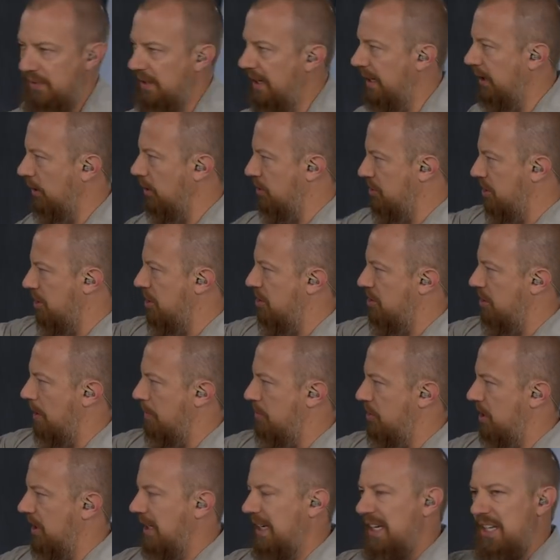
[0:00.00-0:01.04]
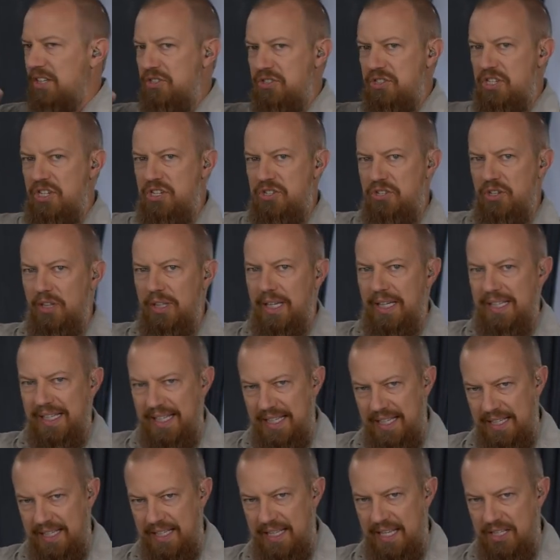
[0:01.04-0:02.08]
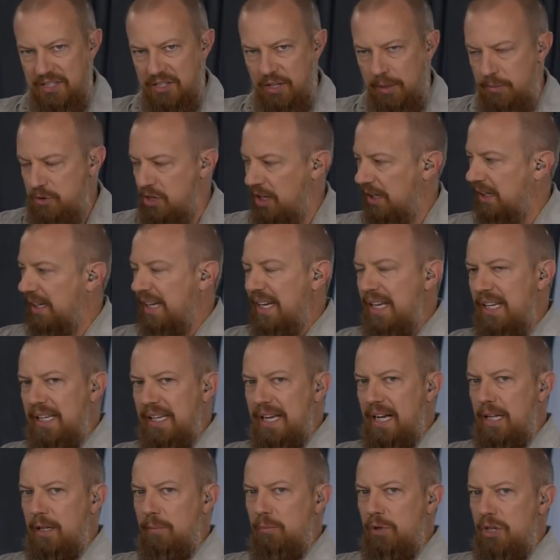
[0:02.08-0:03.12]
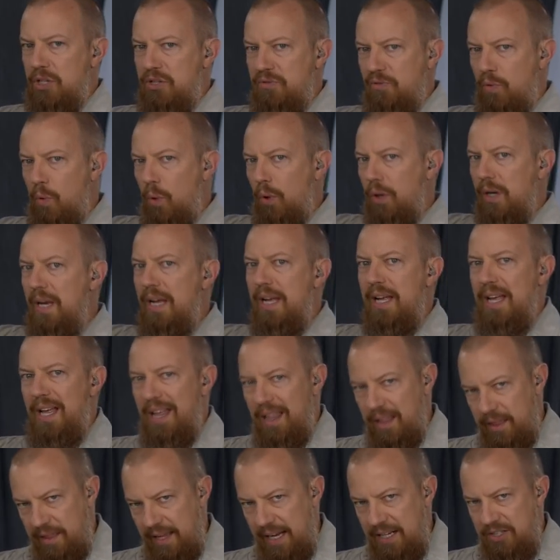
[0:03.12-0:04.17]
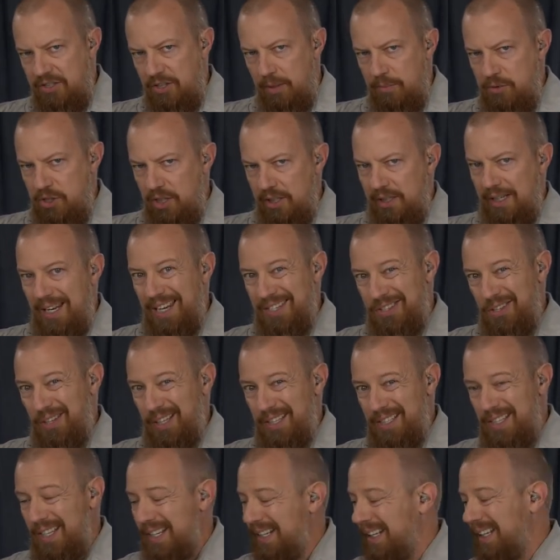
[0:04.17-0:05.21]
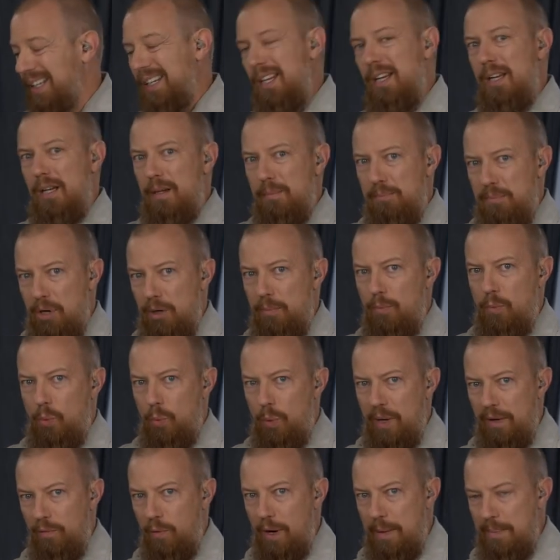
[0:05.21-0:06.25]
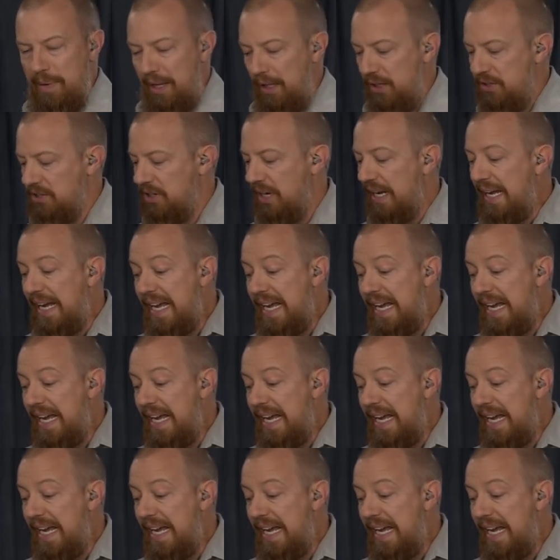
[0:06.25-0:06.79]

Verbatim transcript: It looks at the subject, it sees the light hitting that subject, it calibrates for that subject. As the light's hitting it, boom, we have white balance.